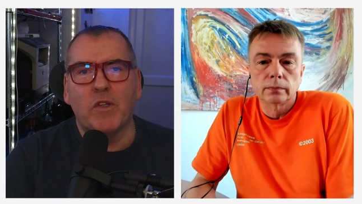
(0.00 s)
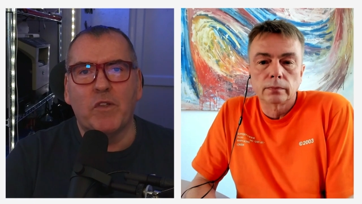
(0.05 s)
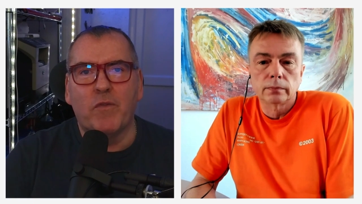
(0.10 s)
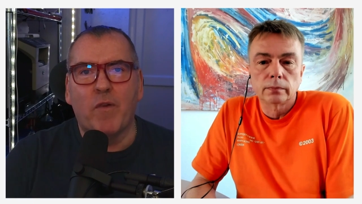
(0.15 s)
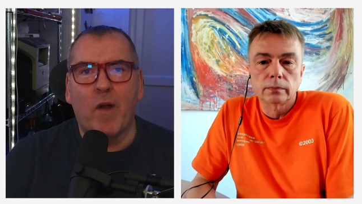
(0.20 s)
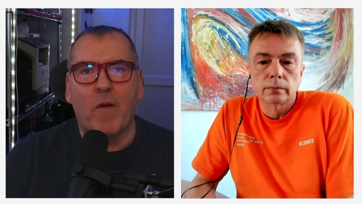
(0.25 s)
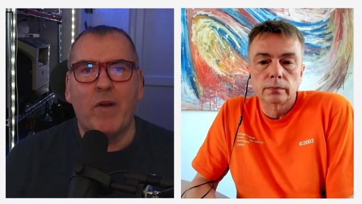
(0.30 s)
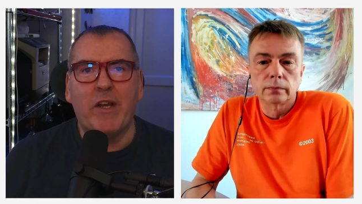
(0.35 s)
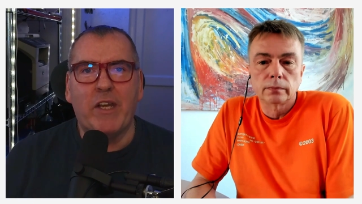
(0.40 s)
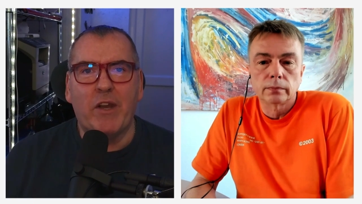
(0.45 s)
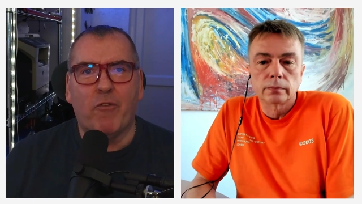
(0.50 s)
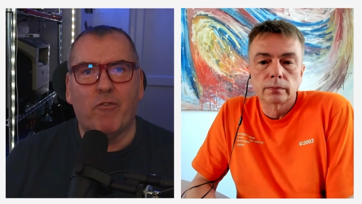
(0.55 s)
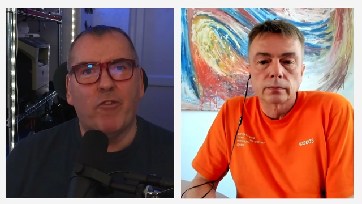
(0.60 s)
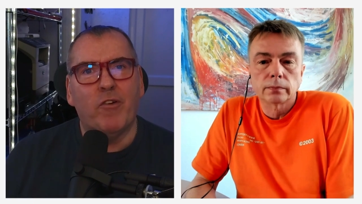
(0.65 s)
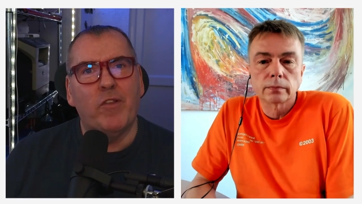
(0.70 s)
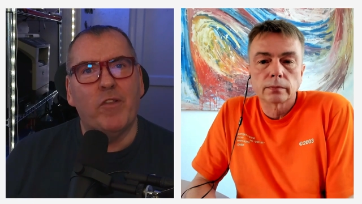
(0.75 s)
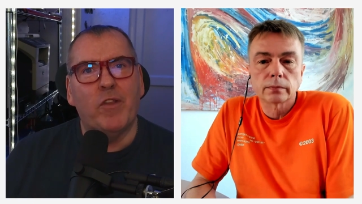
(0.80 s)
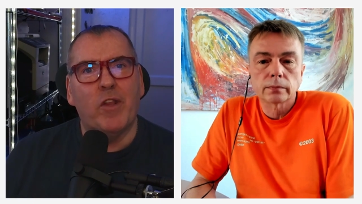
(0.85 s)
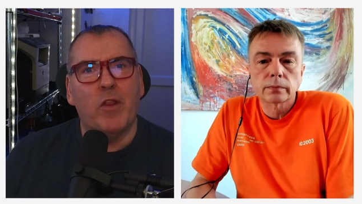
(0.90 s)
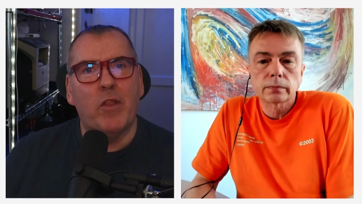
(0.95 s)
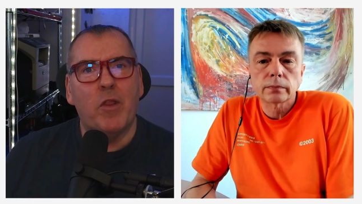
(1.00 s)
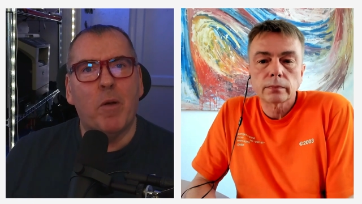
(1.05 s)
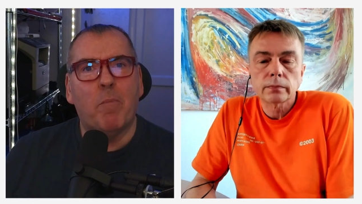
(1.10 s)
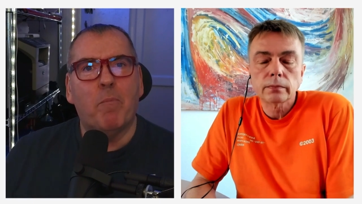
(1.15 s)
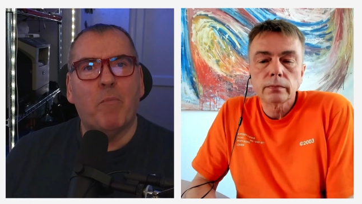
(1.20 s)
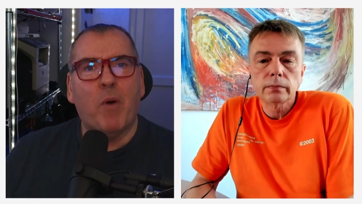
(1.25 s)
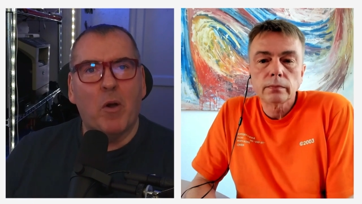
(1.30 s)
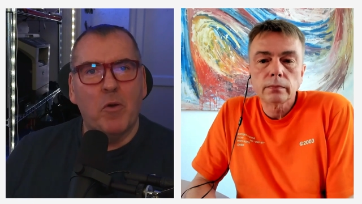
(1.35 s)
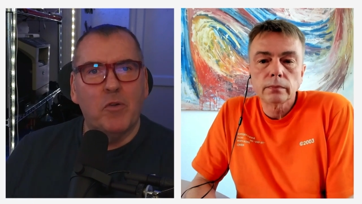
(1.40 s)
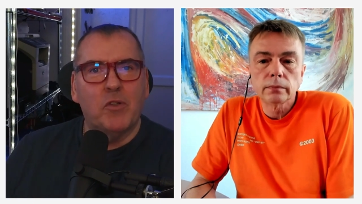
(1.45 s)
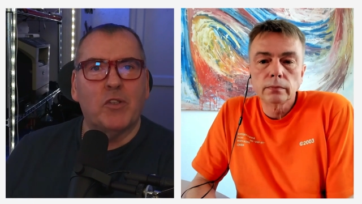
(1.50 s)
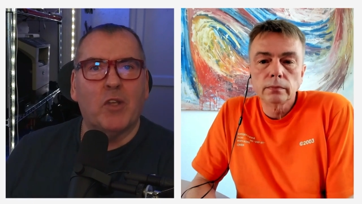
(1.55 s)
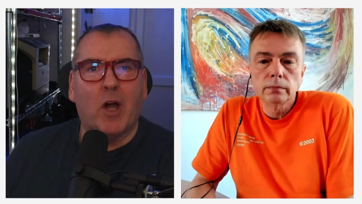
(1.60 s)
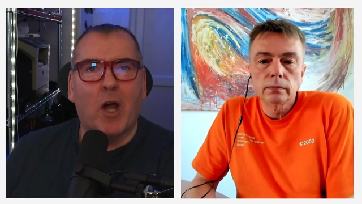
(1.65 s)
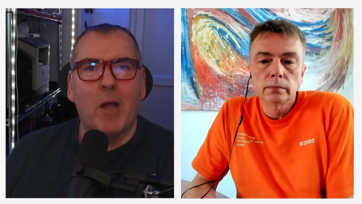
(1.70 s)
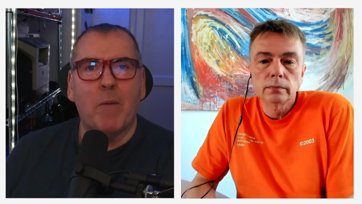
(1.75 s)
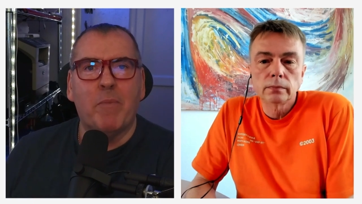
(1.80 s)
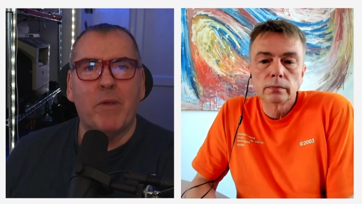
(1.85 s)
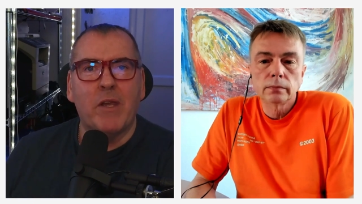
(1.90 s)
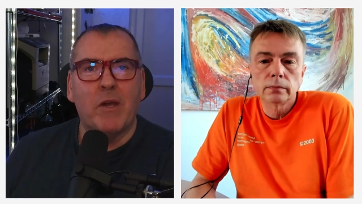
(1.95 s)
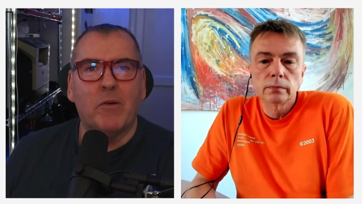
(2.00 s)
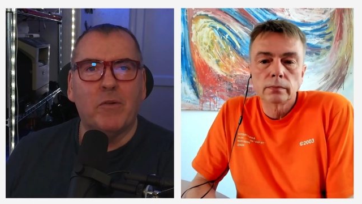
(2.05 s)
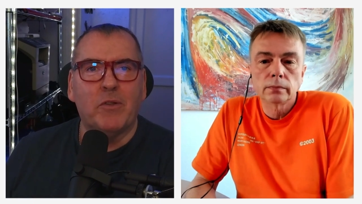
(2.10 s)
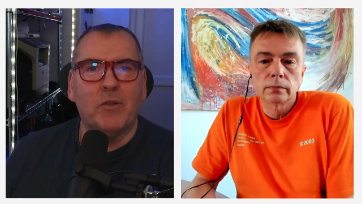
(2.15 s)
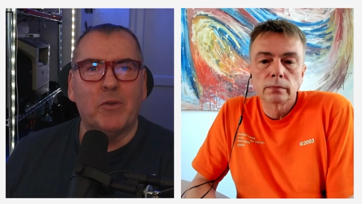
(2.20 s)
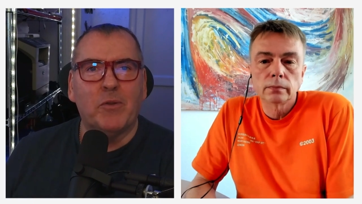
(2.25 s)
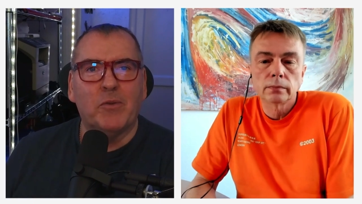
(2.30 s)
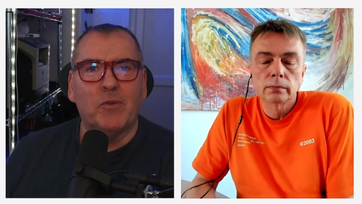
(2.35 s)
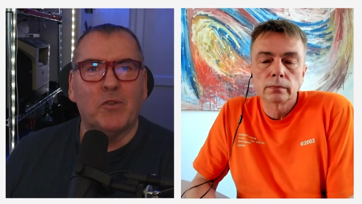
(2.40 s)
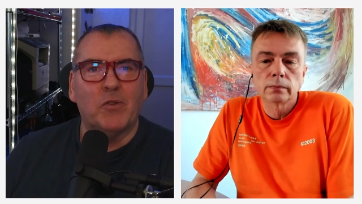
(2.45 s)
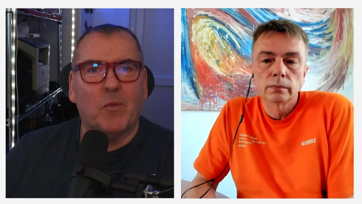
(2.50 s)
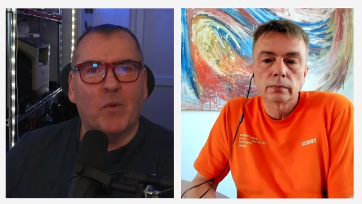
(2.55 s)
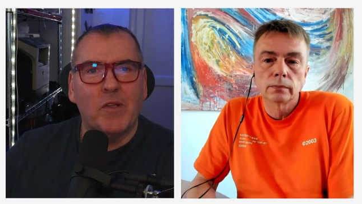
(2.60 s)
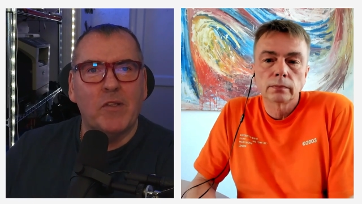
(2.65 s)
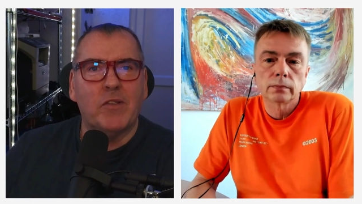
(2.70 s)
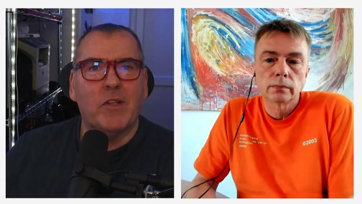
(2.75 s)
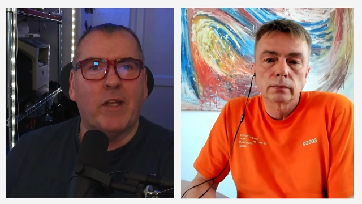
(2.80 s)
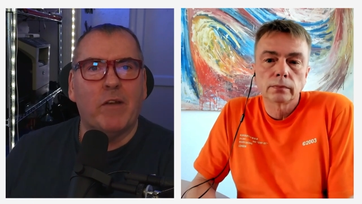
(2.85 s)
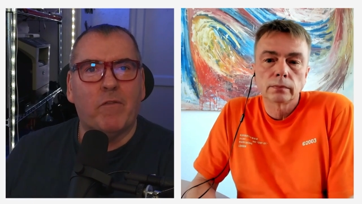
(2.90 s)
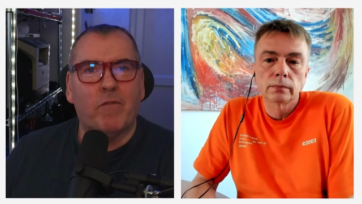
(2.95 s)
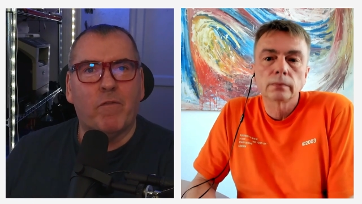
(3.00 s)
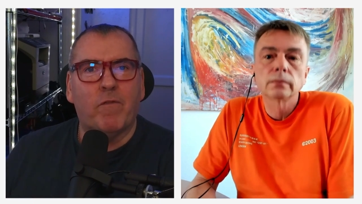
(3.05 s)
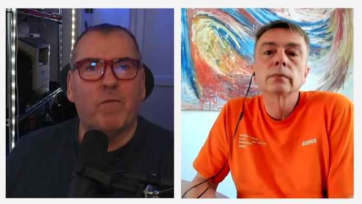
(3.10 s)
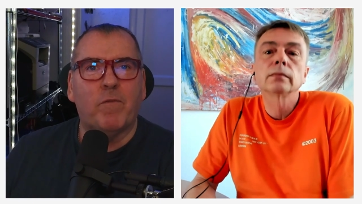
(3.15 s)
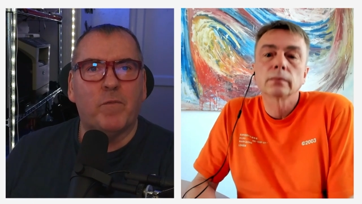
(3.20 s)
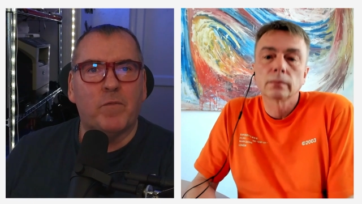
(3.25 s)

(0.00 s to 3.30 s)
Speaker 1: was very different than the post ipo google so once they